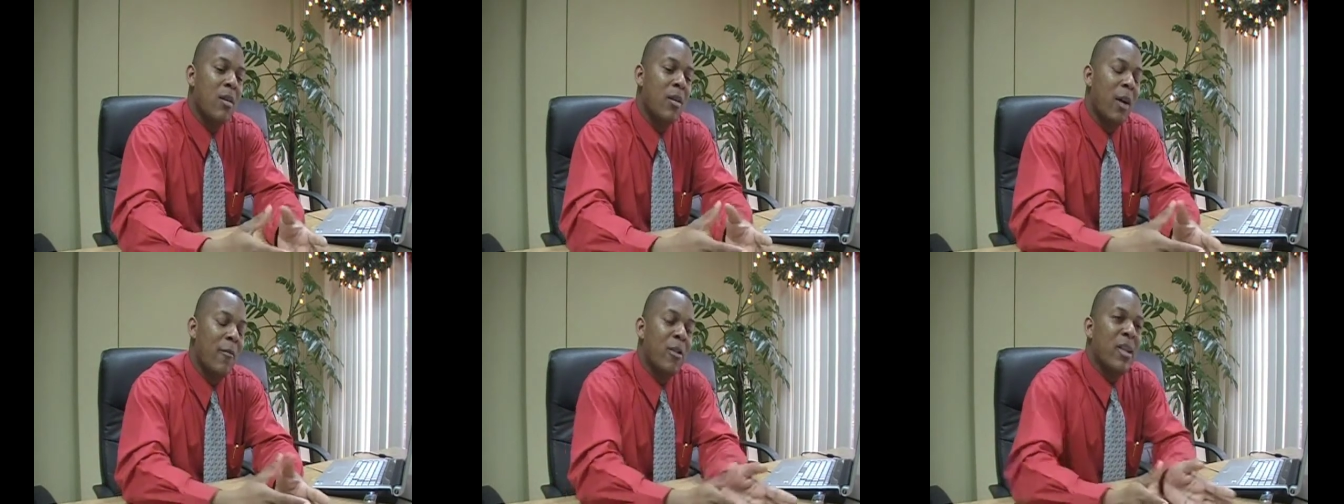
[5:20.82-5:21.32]

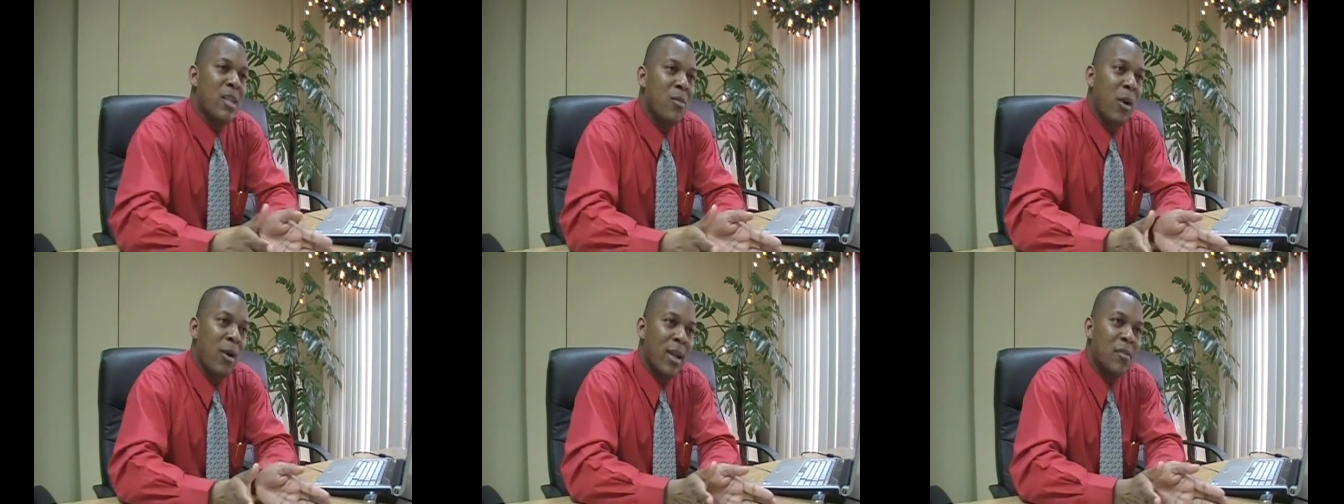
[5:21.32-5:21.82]
Everything is
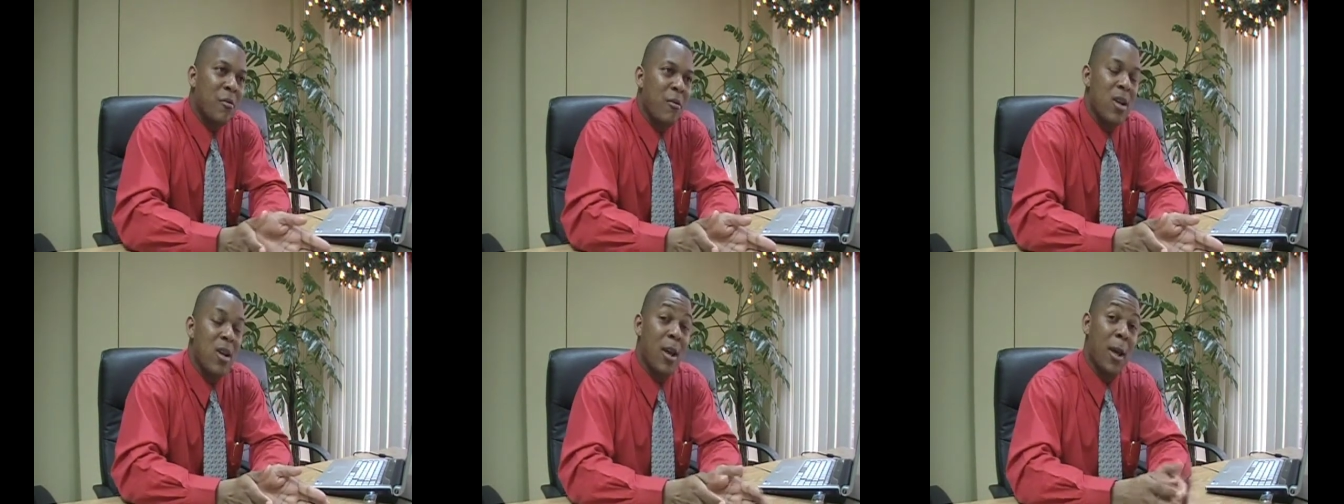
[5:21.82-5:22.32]
more or less
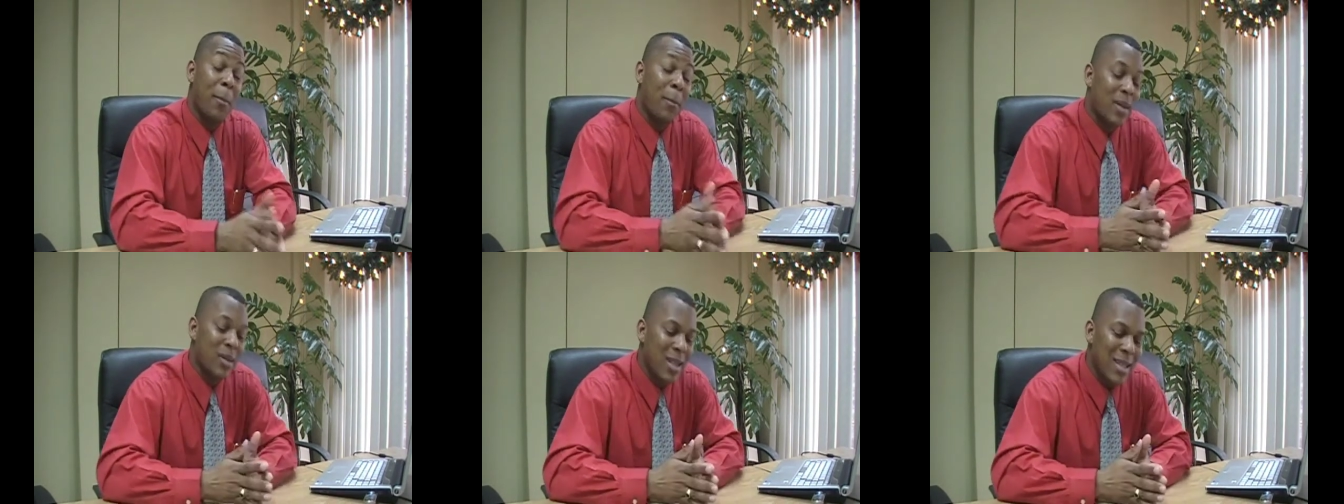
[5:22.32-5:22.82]
free,
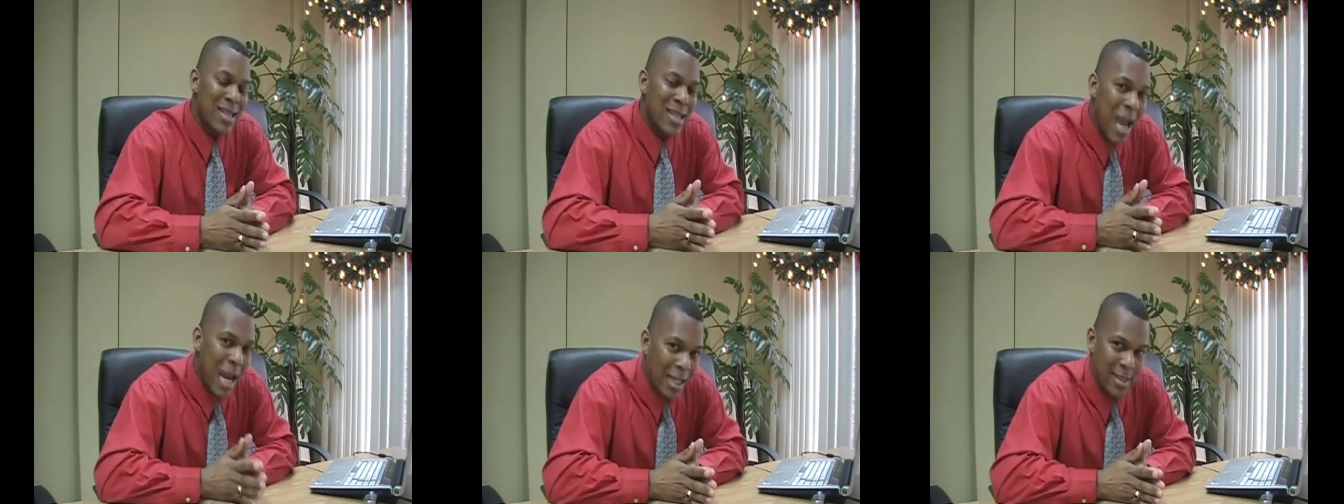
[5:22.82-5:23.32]
but their
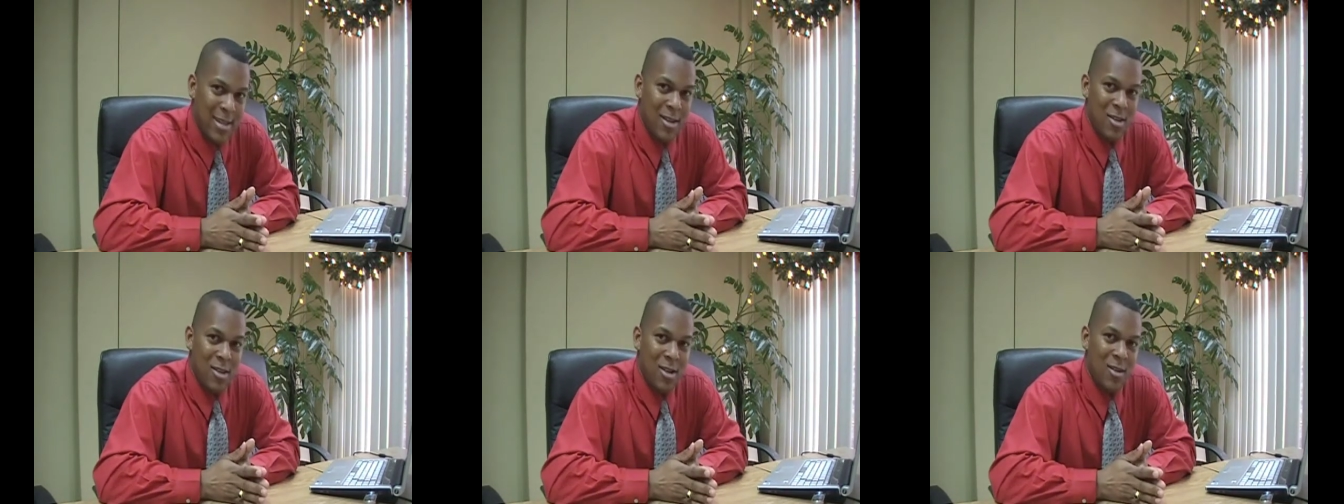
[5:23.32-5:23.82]

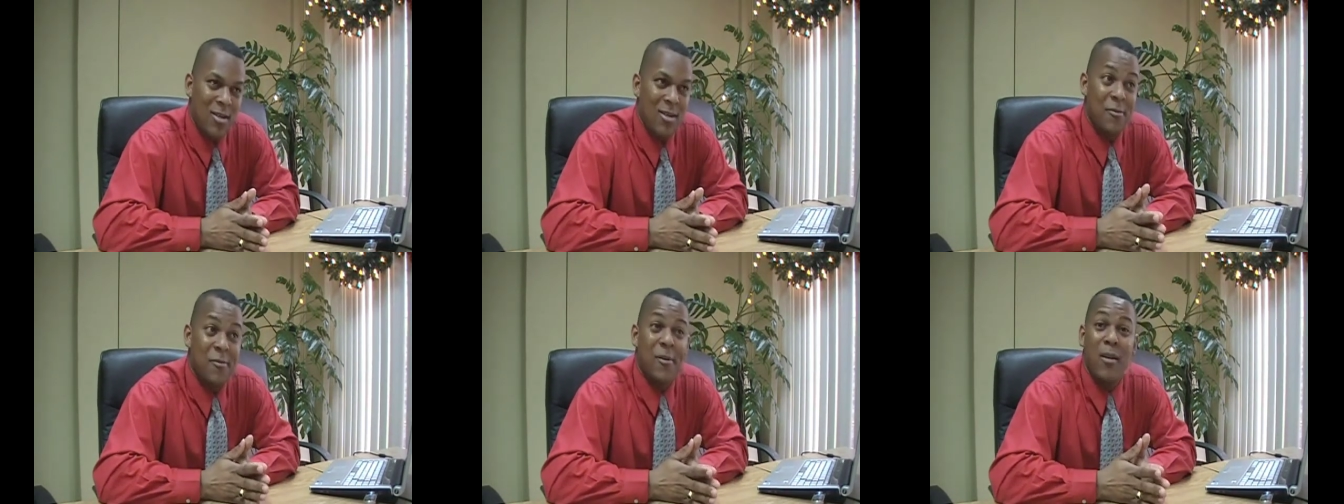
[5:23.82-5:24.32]
taxation
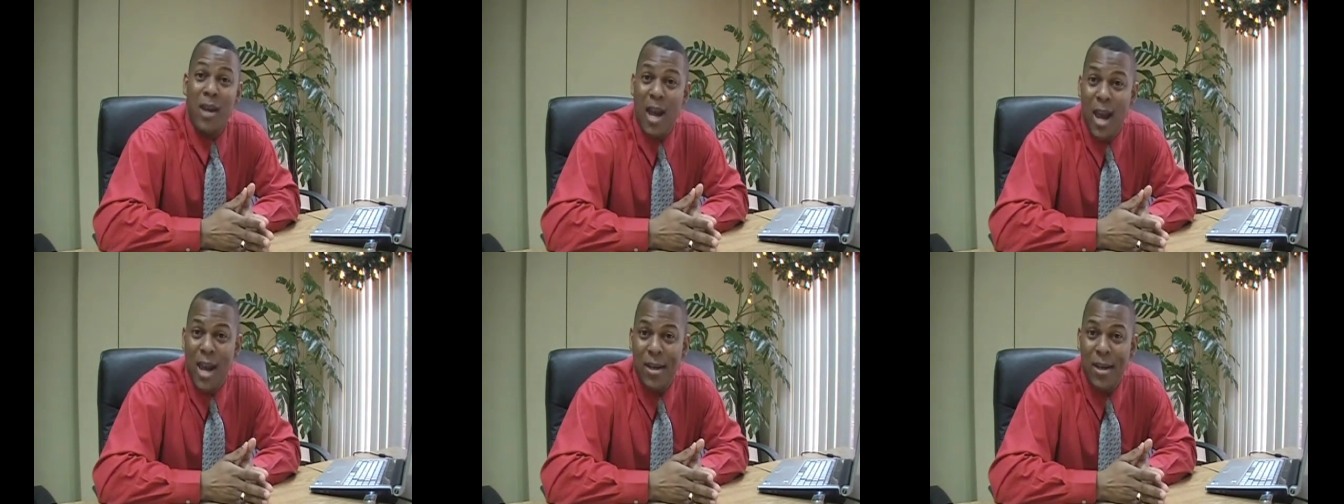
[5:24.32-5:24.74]
is very high.